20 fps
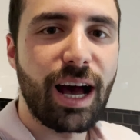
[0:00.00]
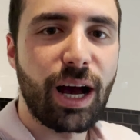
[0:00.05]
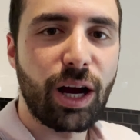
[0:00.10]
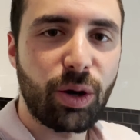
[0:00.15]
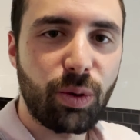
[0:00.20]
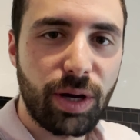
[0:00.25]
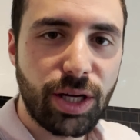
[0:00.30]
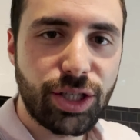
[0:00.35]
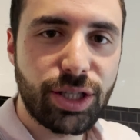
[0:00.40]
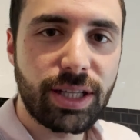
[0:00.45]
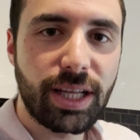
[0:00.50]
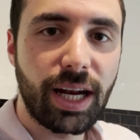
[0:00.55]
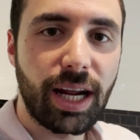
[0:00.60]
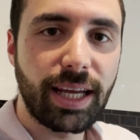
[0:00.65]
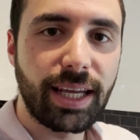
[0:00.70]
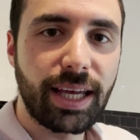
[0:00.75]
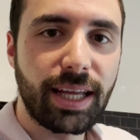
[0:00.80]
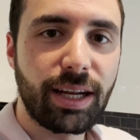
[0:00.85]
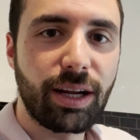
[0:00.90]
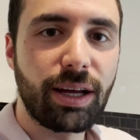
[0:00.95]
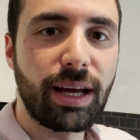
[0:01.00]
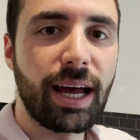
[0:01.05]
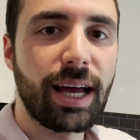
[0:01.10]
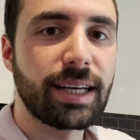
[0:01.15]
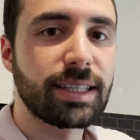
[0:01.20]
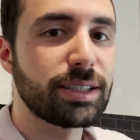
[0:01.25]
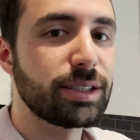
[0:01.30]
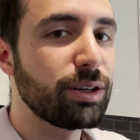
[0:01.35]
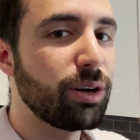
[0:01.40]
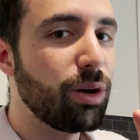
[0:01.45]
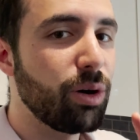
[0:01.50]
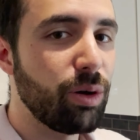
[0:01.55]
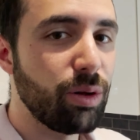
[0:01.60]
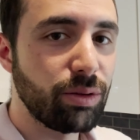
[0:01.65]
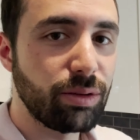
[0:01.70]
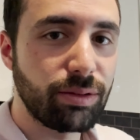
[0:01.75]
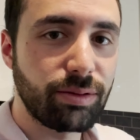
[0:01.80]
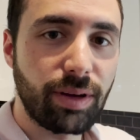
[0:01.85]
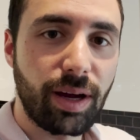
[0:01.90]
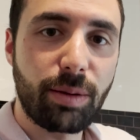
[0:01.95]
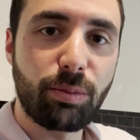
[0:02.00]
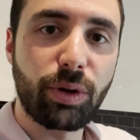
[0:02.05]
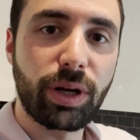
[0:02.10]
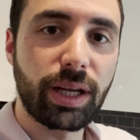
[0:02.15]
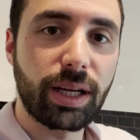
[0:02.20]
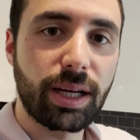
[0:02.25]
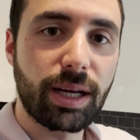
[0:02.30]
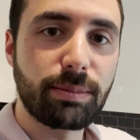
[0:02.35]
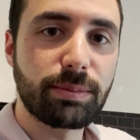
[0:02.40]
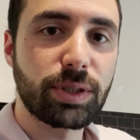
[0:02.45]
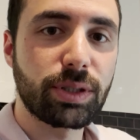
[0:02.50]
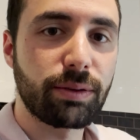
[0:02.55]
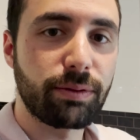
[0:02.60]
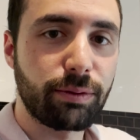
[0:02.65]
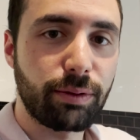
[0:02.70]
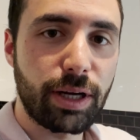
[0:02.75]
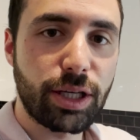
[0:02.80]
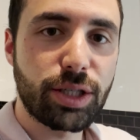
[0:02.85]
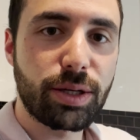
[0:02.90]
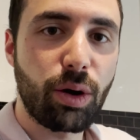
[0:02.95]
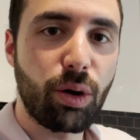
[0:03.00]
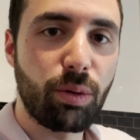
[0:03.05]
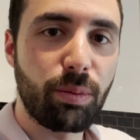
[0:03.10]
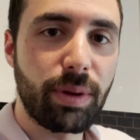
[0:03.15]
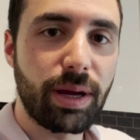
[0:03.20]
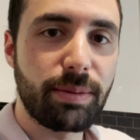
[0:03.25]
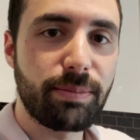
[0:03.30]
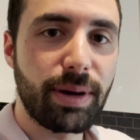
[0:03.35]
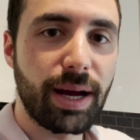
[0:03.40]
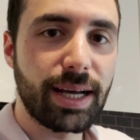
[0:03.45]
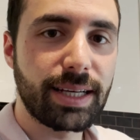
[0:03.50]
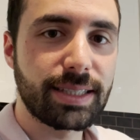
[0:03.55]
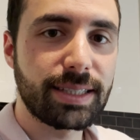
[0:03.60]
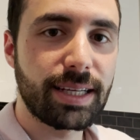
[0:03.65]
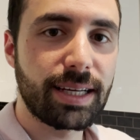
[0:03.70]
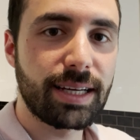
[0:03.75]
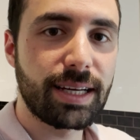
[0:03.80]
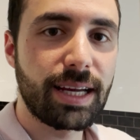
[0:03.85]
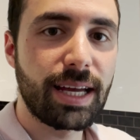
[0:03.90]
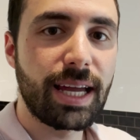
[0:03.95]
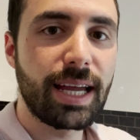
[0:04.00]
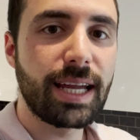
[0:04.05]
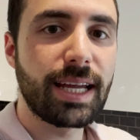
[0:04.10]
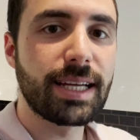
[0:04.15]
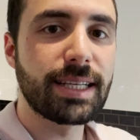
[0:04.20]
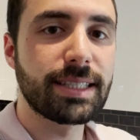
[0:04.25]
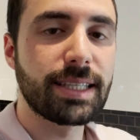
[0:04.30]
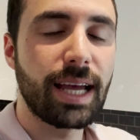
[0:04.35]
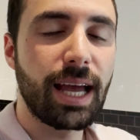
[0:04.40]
A question that I get asked all the time when it comes to fresh homemade pasta is,